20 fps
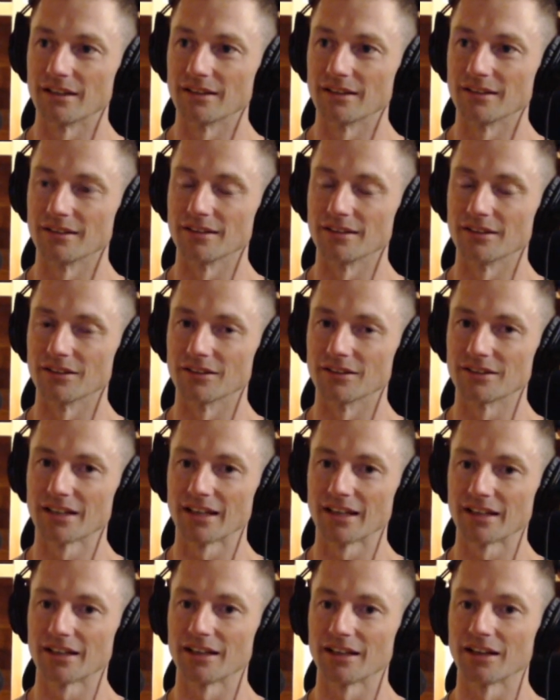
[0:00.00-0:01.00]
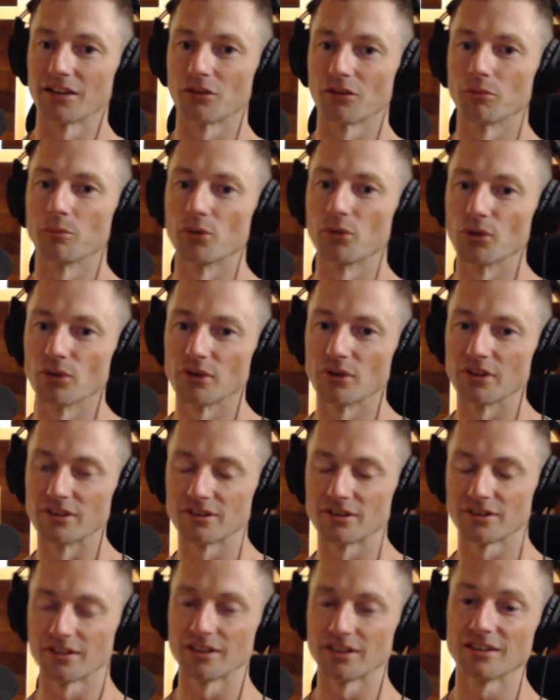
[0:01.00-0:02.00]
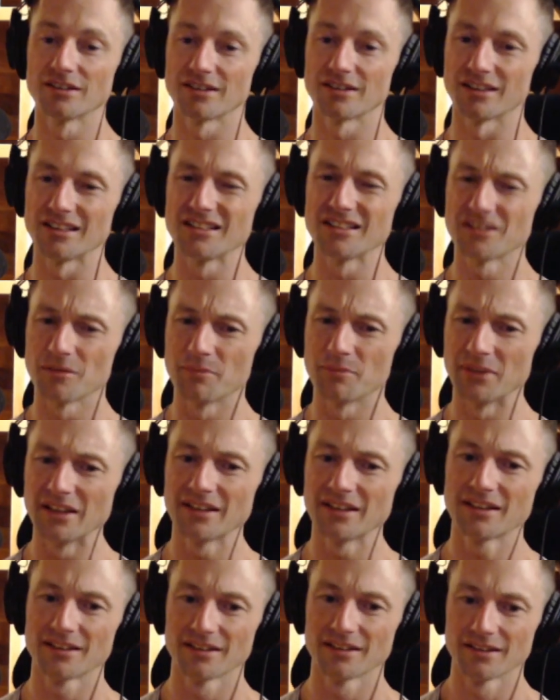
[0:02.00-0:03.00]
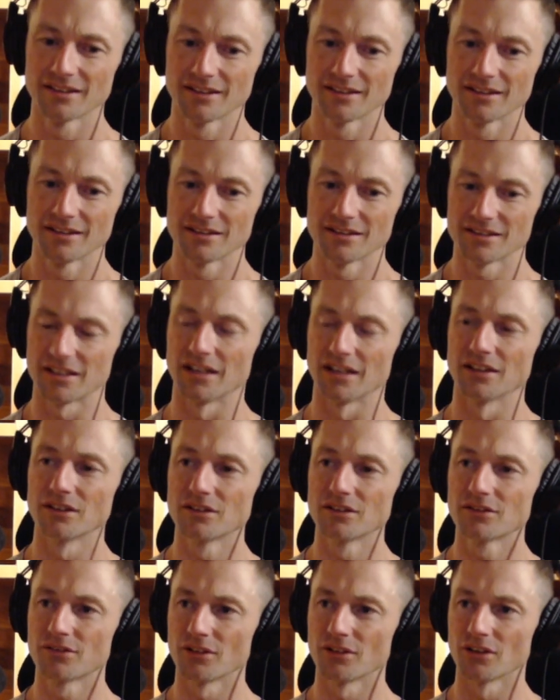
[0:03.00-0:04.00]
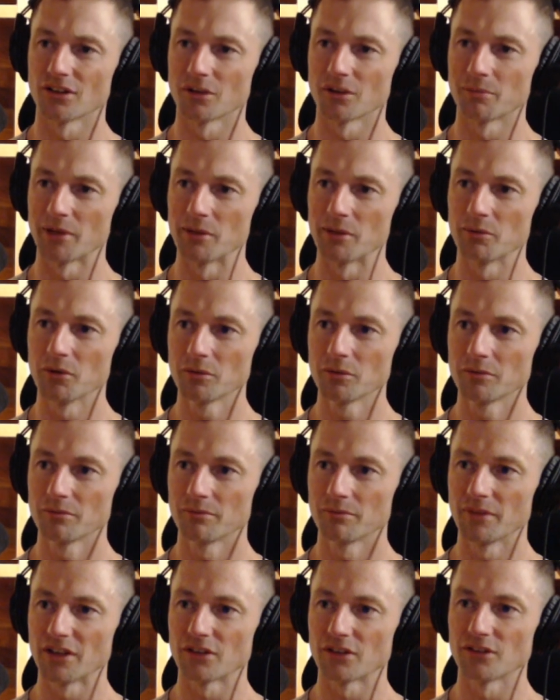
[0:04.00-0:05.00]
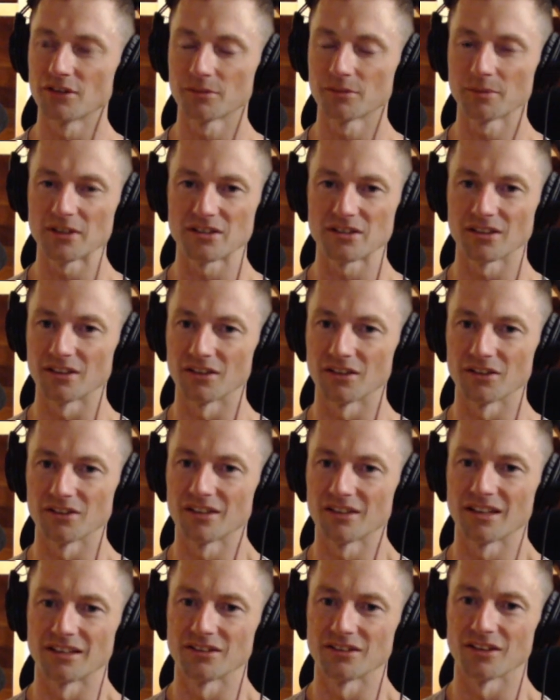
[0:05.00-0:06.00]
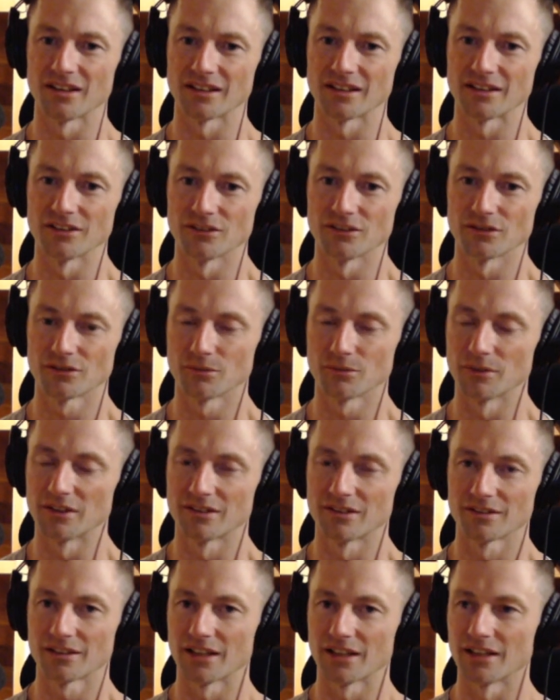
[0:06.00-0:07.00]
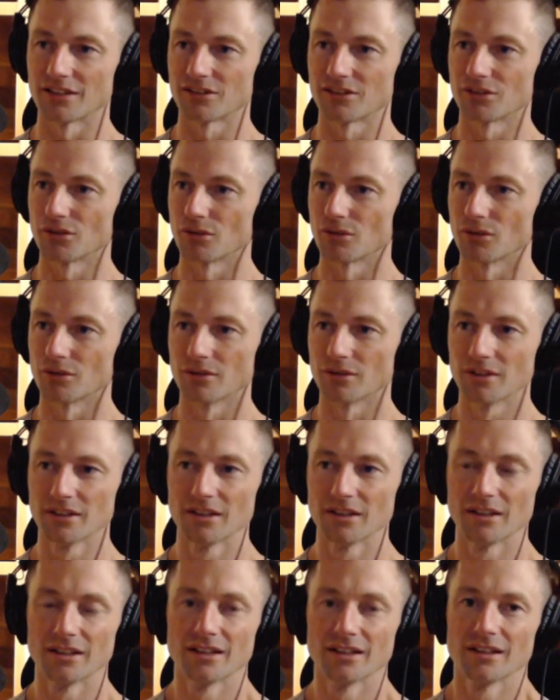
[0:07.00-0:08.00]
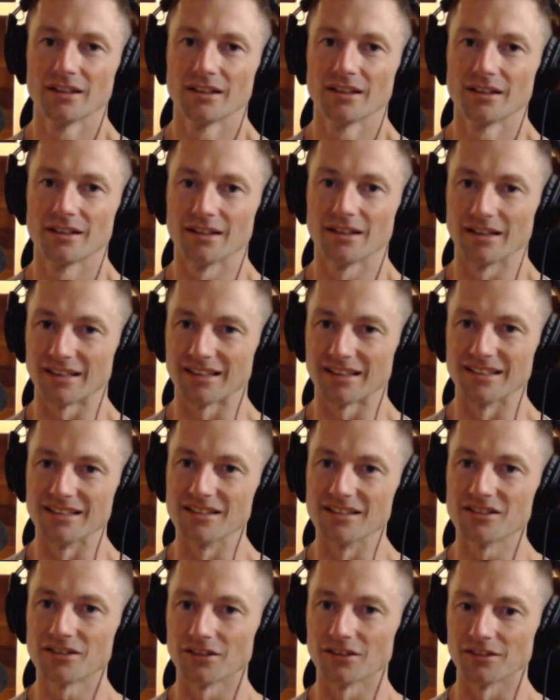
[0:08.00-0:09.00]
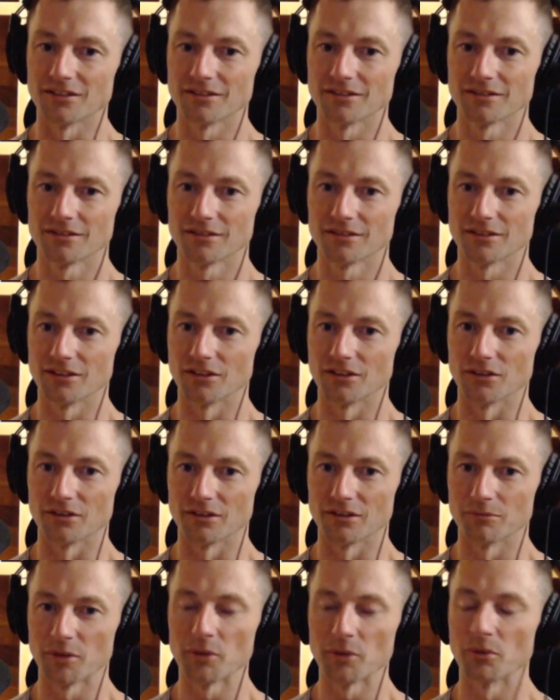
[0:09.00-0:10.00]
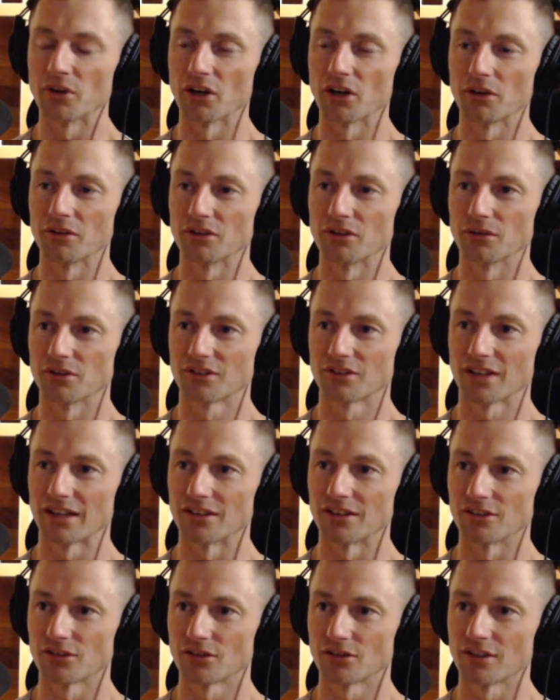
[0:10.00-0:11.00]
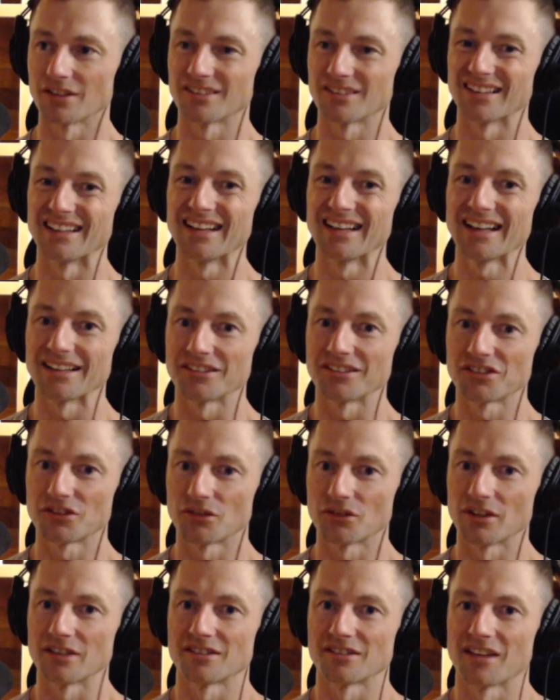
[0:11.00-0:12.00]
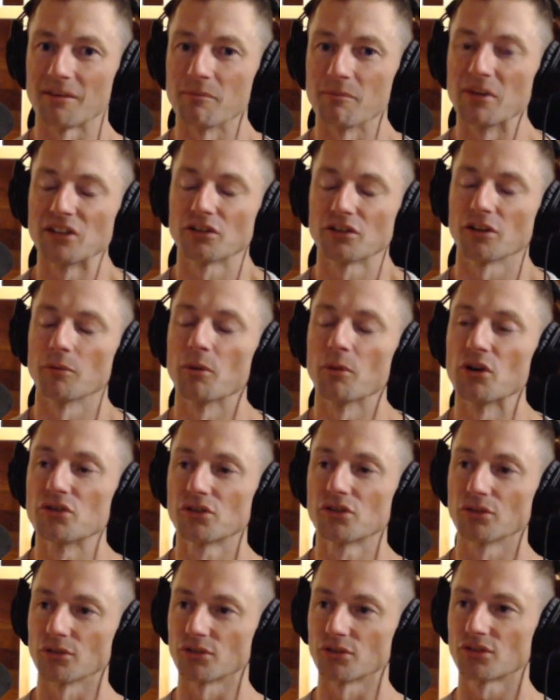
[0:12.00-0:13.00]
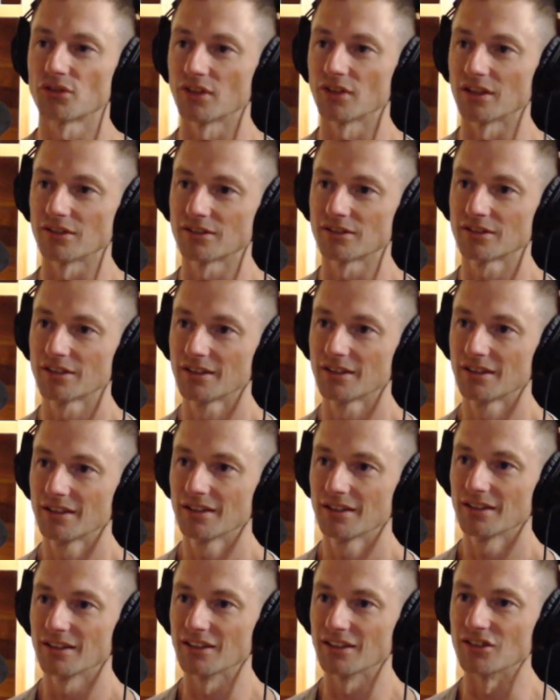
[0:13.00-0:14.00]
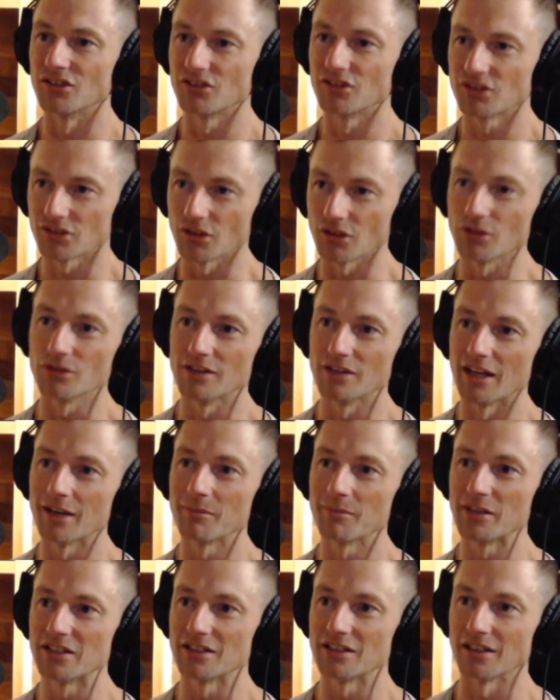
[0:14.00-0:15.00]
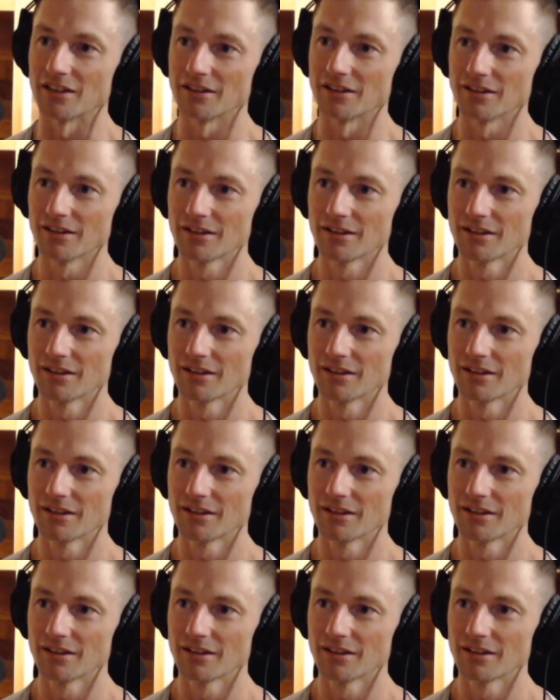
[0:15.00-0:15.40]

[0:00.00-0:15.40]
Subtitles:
And, taking that on board is a big challenge for a lot of people because especially, you get diagnosed with cancer or a condition, people go into a state of stress, and that stress, that mental emotional stress is so damaging.